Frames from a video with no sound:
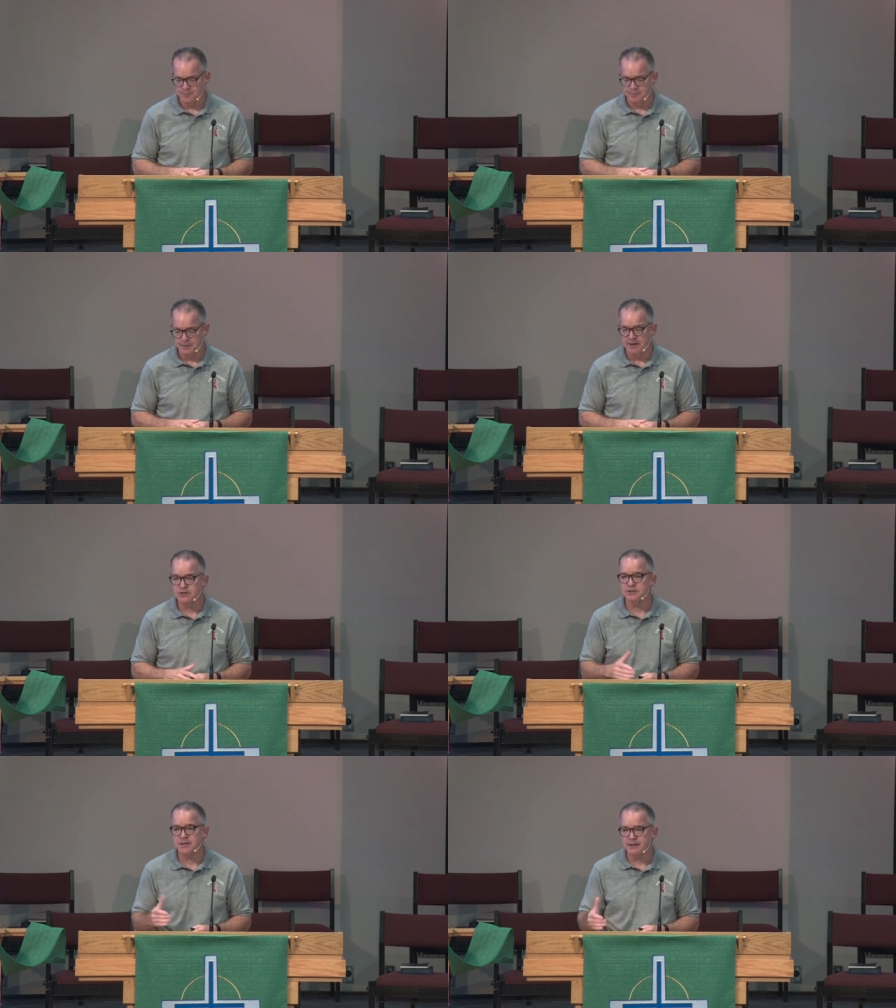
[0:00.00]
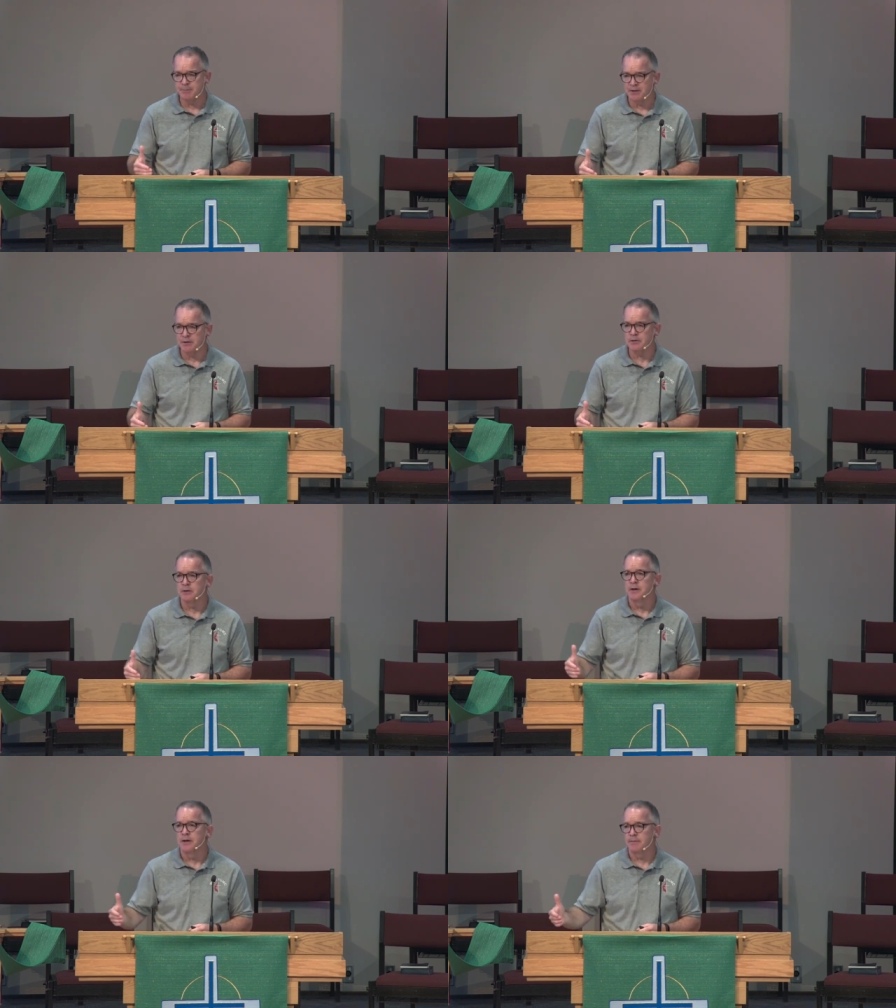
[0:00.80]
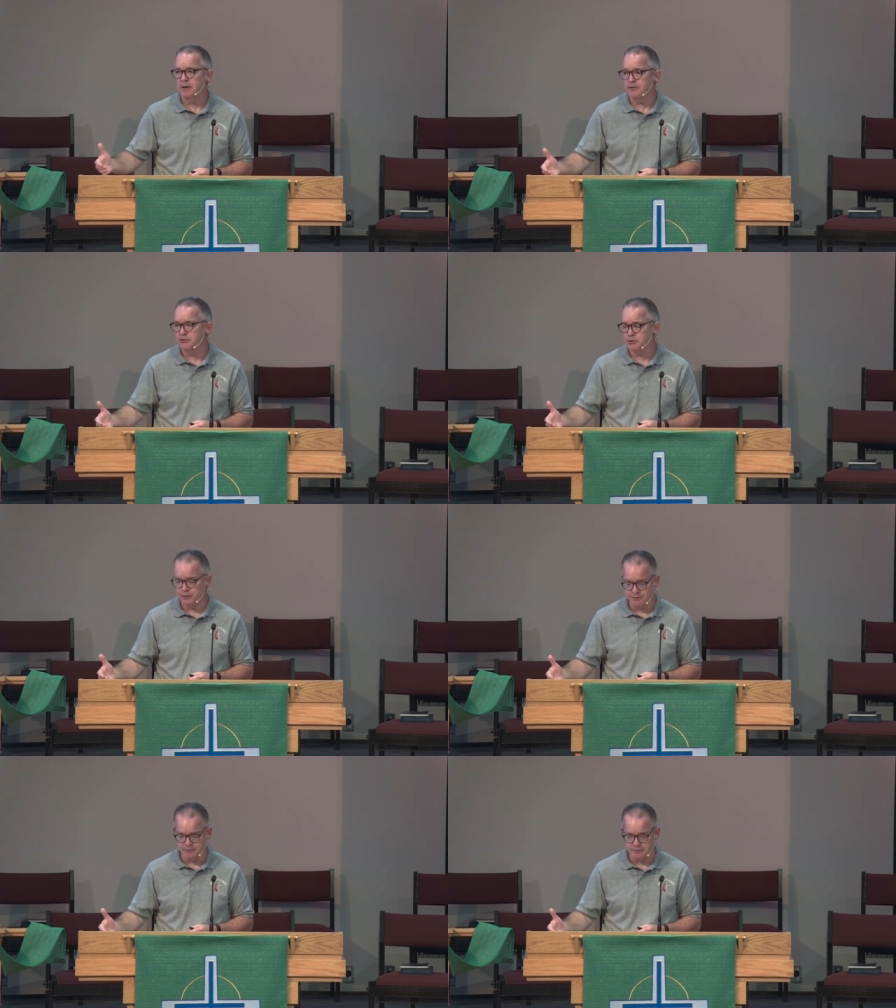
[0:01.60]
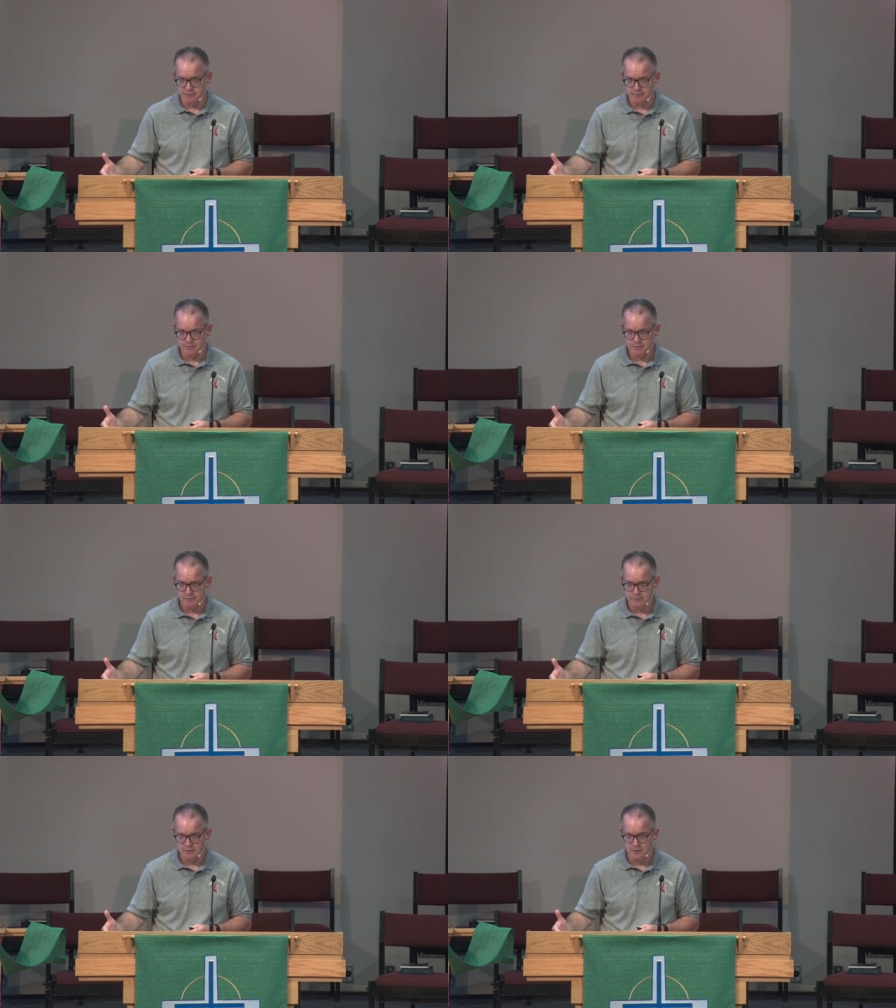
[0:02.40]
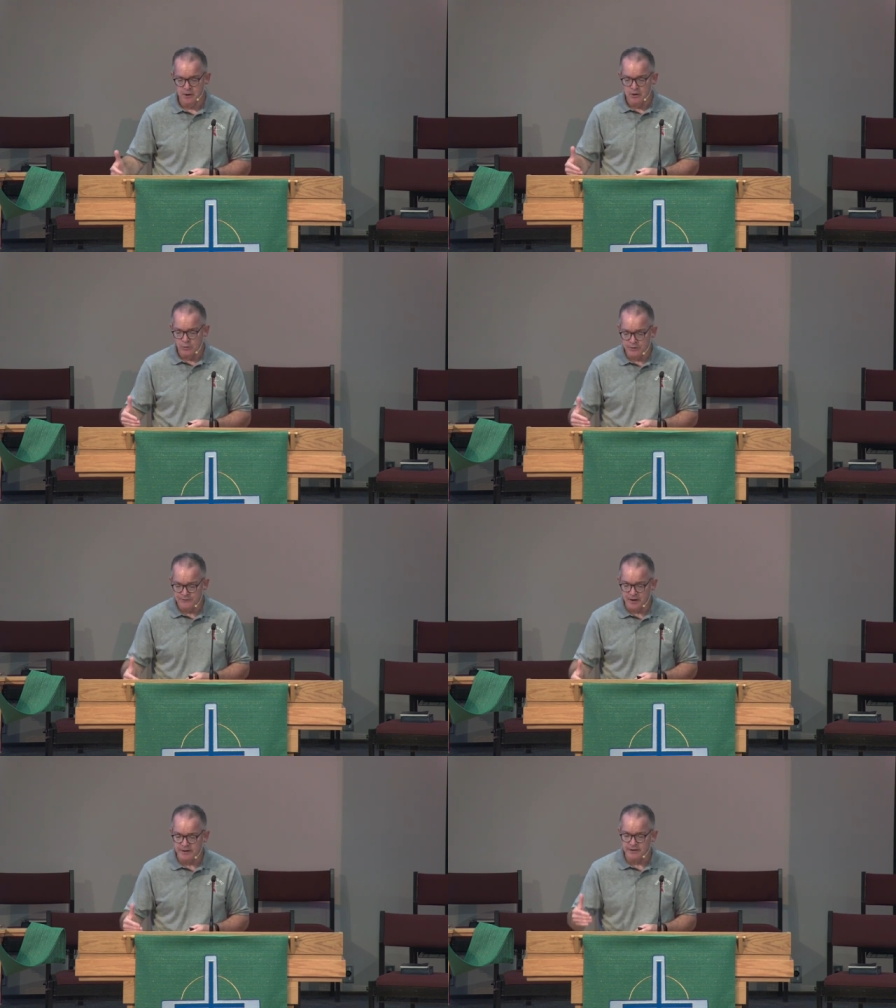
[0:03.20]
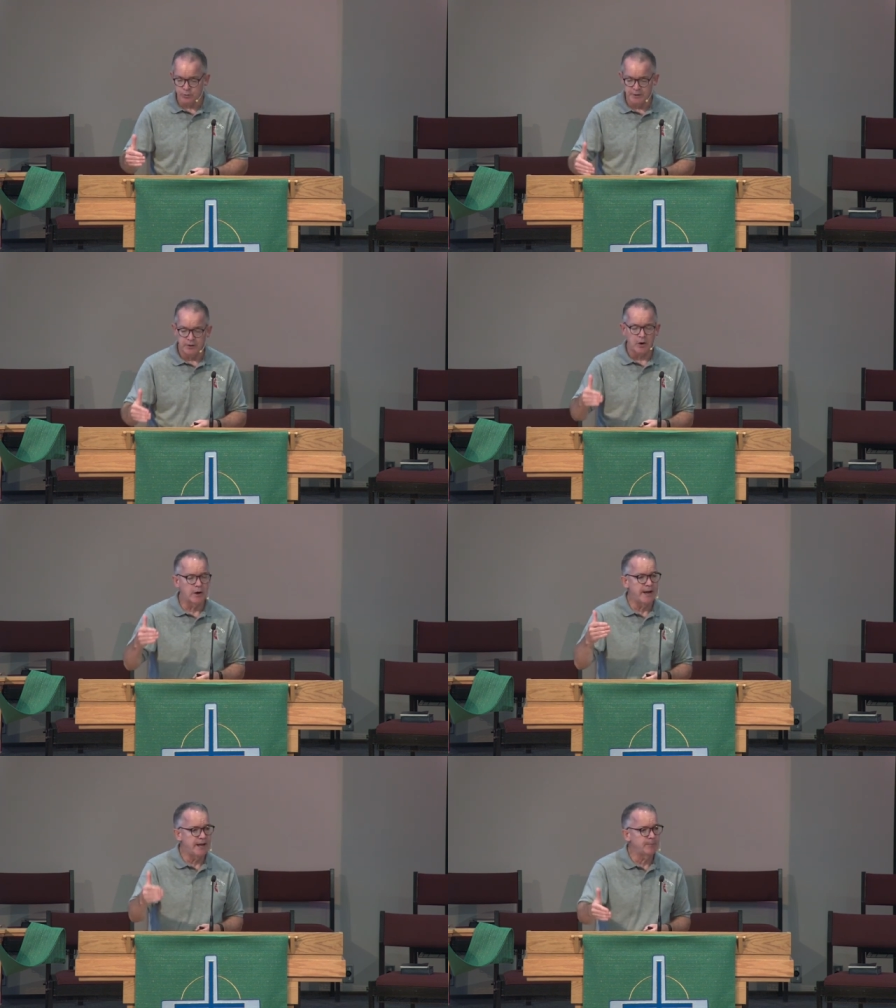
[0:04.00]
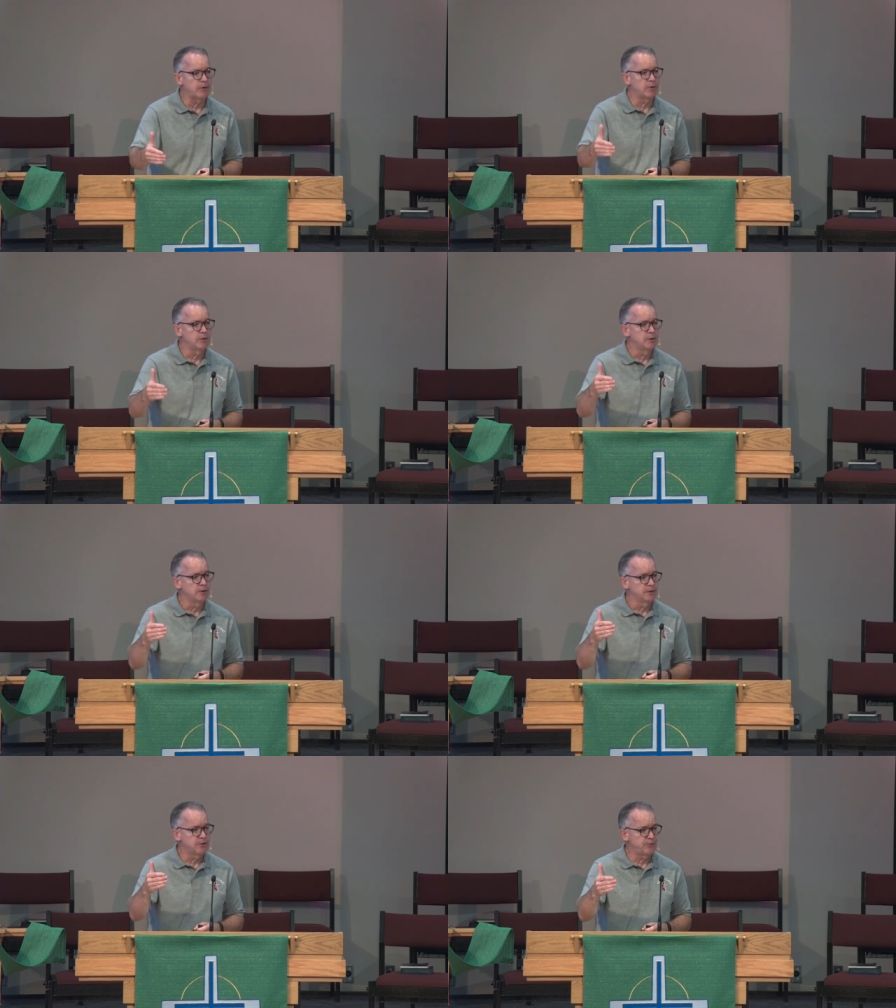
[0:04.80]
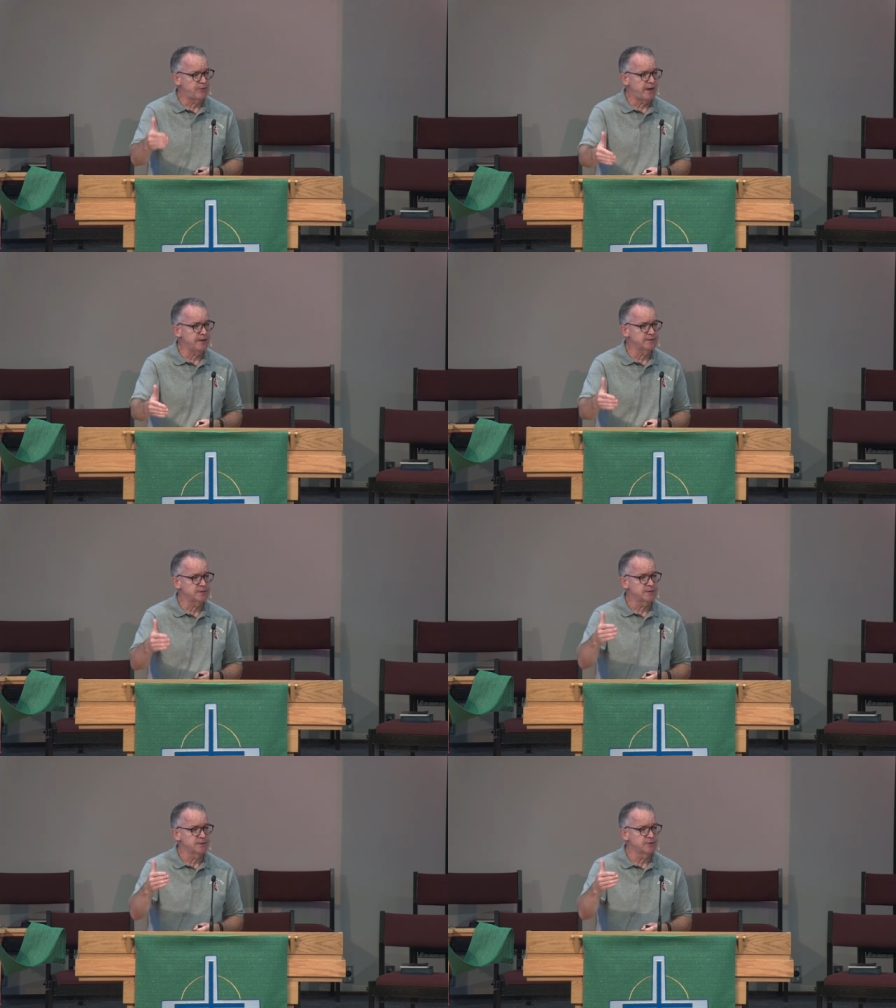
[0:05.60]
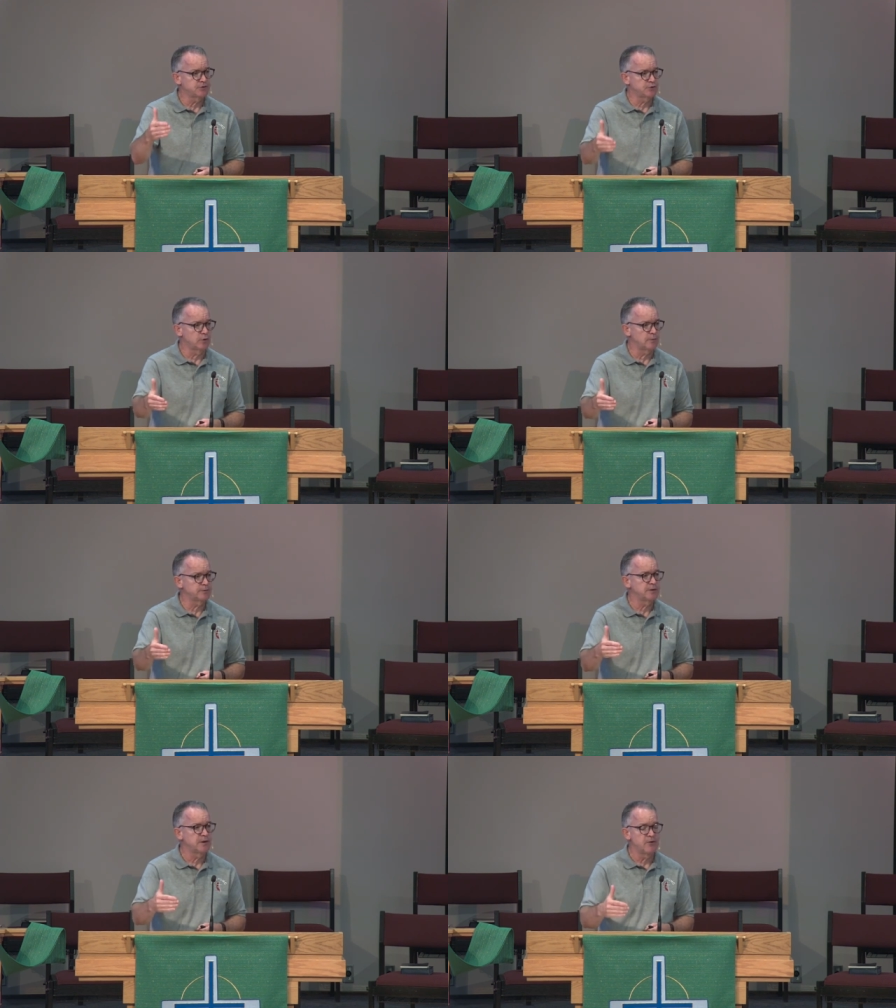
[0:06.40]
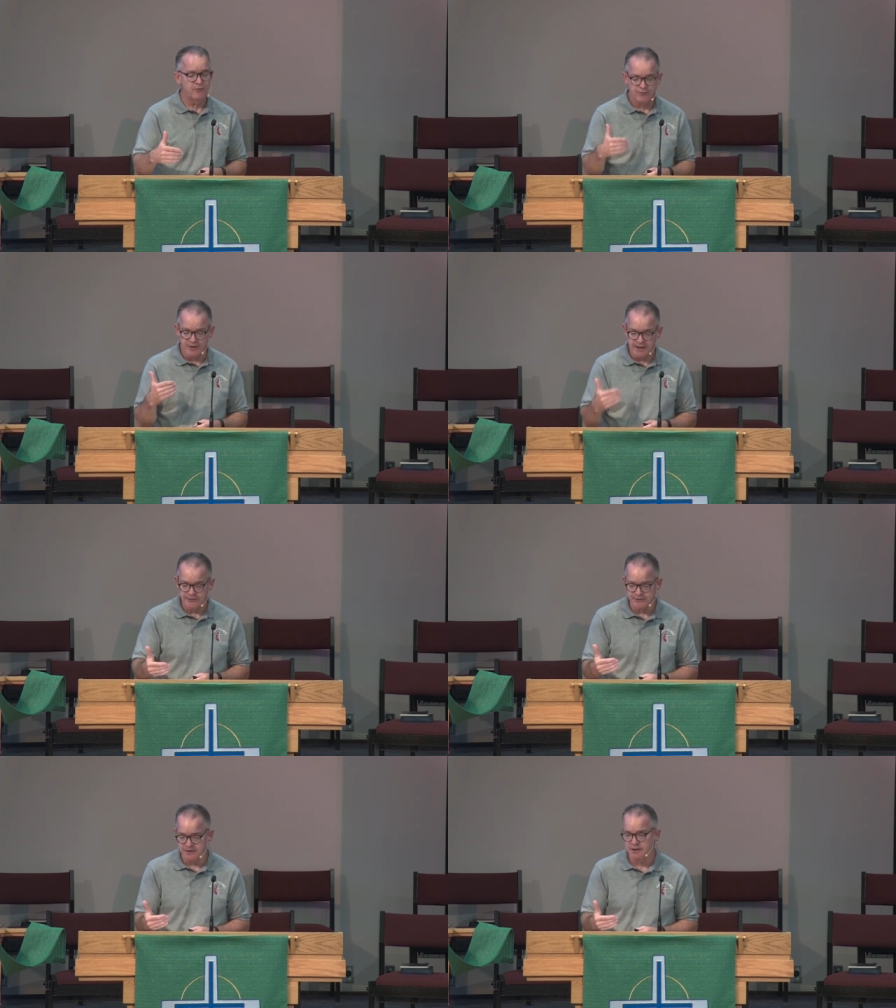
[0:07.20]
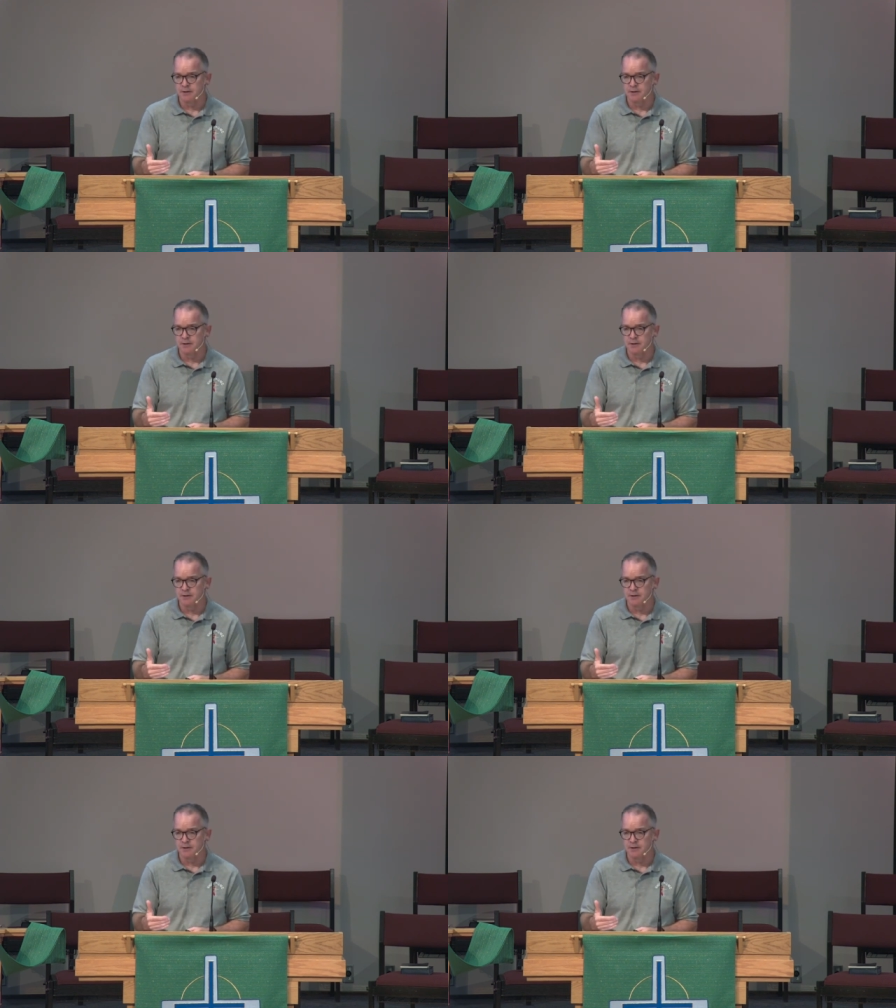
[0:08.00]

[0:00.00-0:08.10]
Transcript: And just like Peter and Mother Teresa, we find that we are able to face the storms faithfully